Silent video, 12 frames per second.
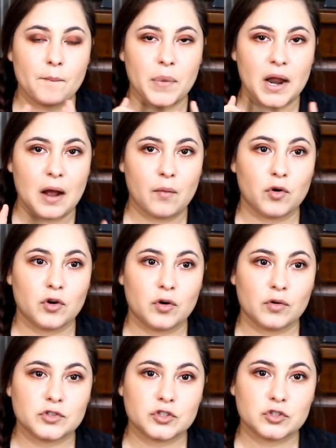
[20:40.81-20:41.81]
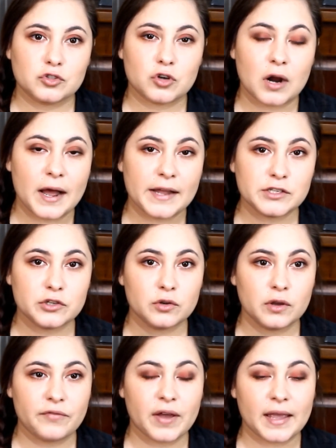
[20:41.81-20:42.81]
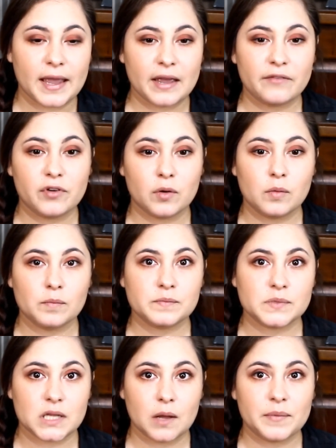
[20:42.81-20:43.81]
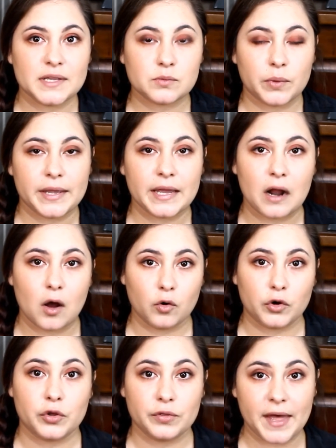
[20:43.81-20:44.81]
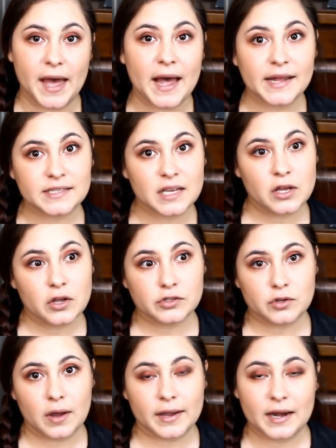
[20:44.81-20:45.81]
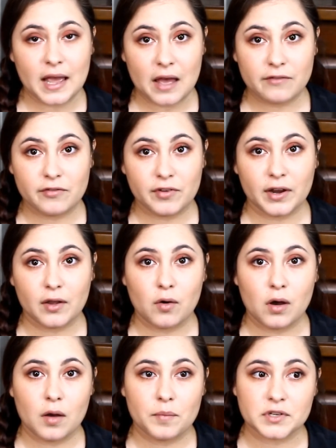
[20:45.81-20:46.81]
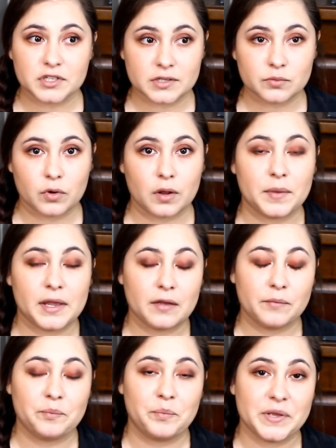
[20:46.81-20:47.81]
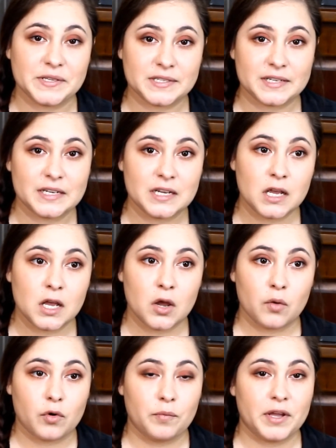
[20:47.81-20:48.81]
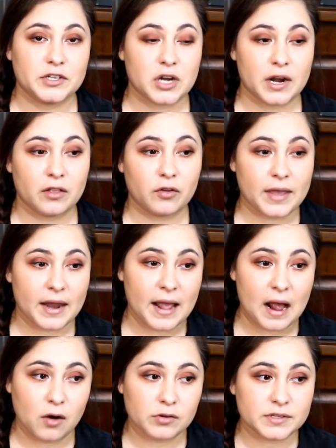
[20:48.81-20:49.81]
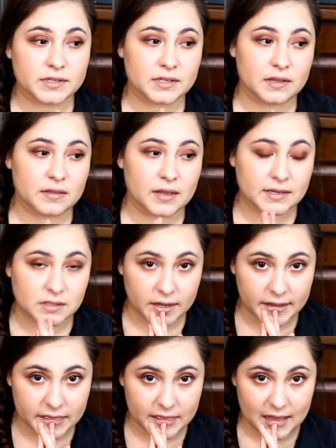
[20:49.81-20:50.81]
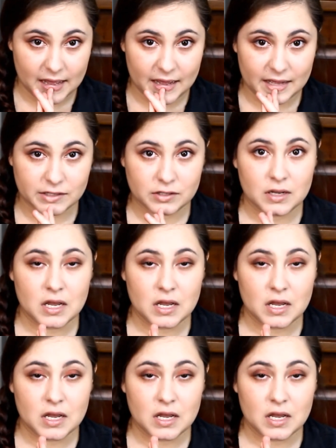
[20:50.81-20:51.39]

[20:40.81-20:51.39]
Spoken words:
but I will try to, if I can film some this weekend, I will do that so I can have a video up. It's just we're gonna be busy. We've been trying to look at houses and things like that.